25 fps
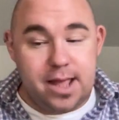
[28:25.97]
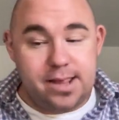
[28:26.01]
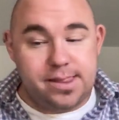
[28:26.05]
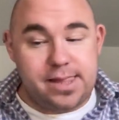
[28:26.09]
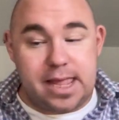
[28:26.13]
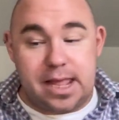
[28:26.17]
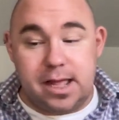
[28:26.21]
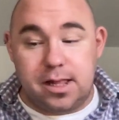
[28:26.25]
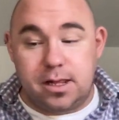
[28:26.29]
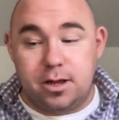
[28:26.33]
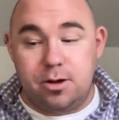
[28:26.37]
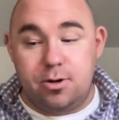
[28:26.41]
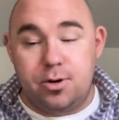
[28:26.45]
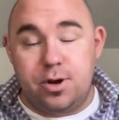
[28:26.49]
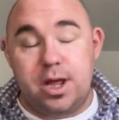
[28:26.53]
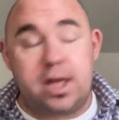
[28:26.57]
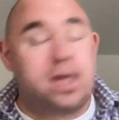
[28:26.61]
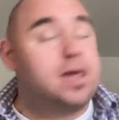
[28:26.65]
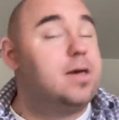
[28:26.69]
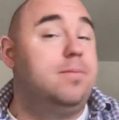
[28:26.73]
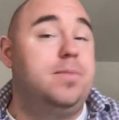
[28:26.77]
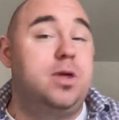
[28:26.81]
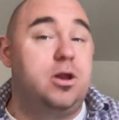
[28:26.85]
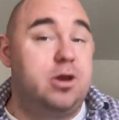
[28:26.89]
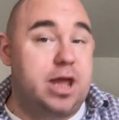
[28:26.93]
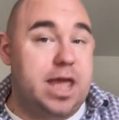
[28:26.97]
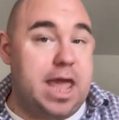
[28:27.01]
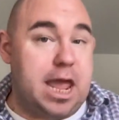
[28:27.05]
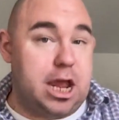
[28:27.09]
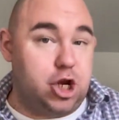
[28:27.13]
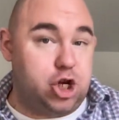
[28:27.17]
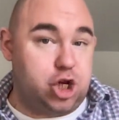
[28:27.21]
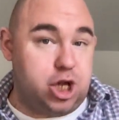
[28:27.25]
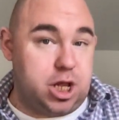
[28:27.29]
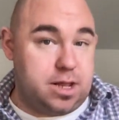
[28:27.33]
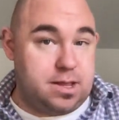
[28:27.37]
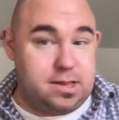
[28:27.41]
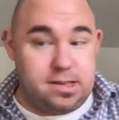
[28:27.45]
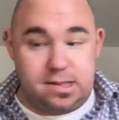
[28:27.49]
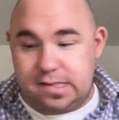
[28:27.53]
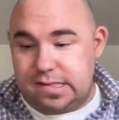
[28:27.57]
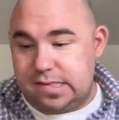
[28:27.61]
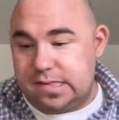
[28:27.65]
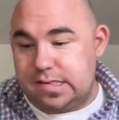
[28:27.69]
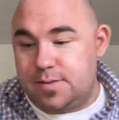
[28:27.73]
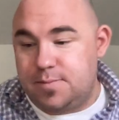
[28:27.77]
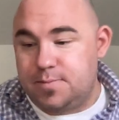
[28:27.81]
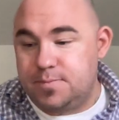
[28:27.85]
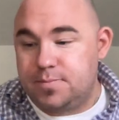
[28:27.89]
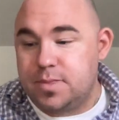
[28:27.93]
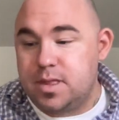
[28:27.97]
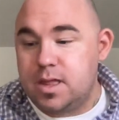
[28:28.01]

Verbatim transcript: they include communications,